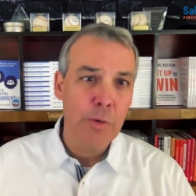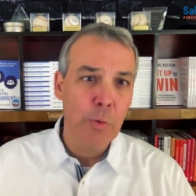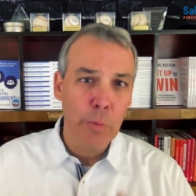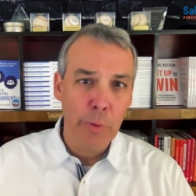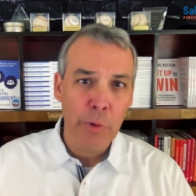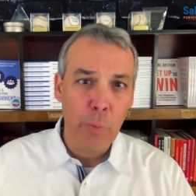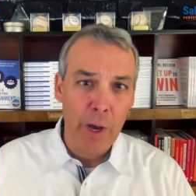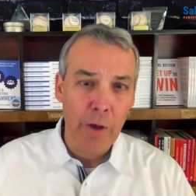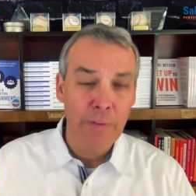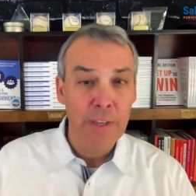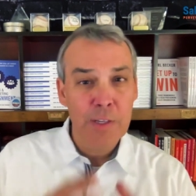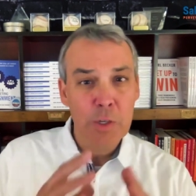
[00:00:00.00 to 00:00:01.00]
doing really
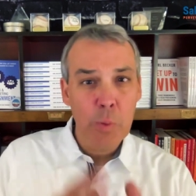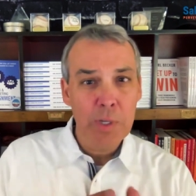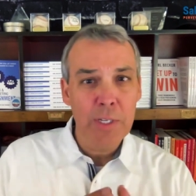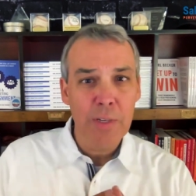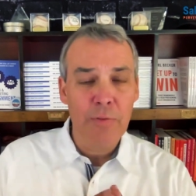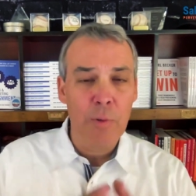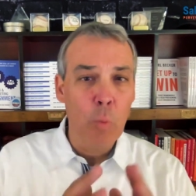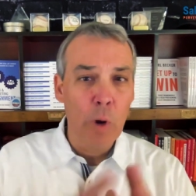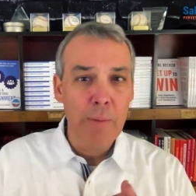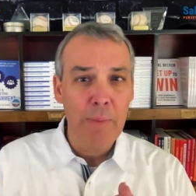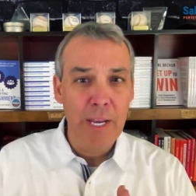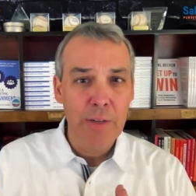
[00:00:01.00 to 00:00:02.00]
well, and then switching from
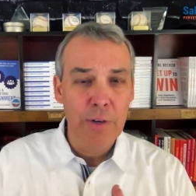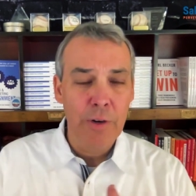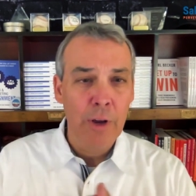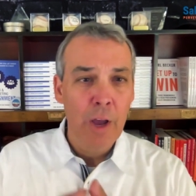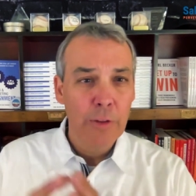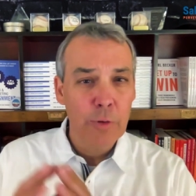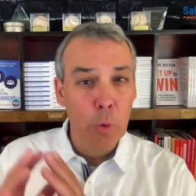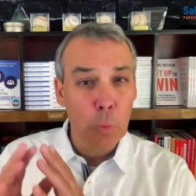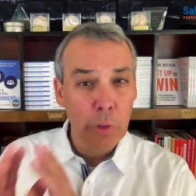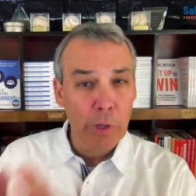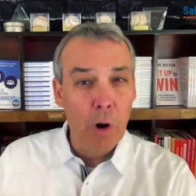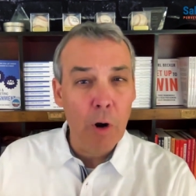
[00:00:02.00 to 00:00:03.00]
one major to a
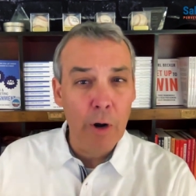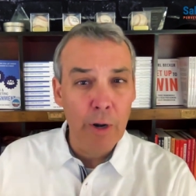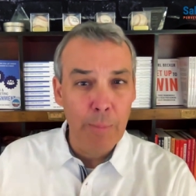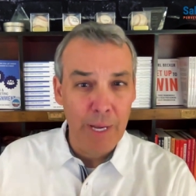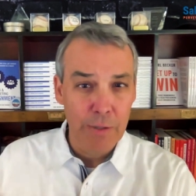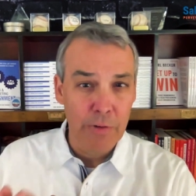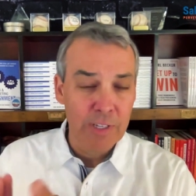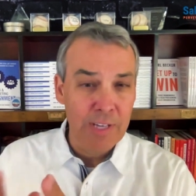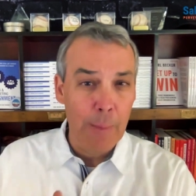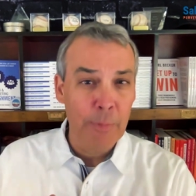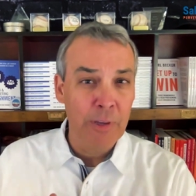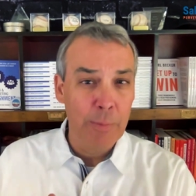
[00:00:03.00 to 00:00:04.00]
really hard major.
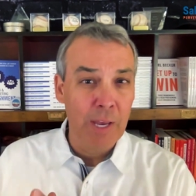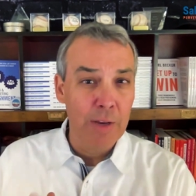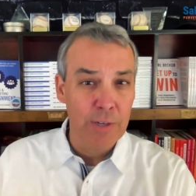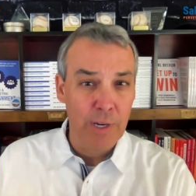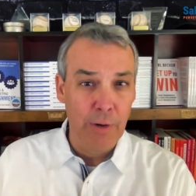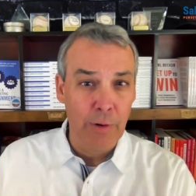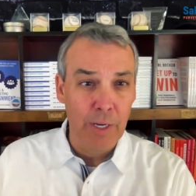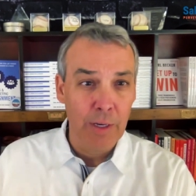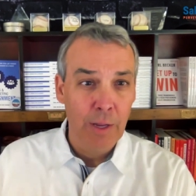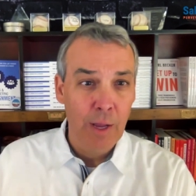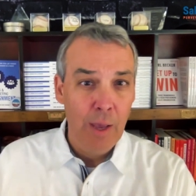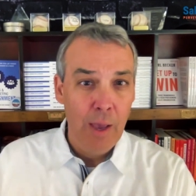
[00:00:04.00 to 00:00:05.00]
This happened to be engineering.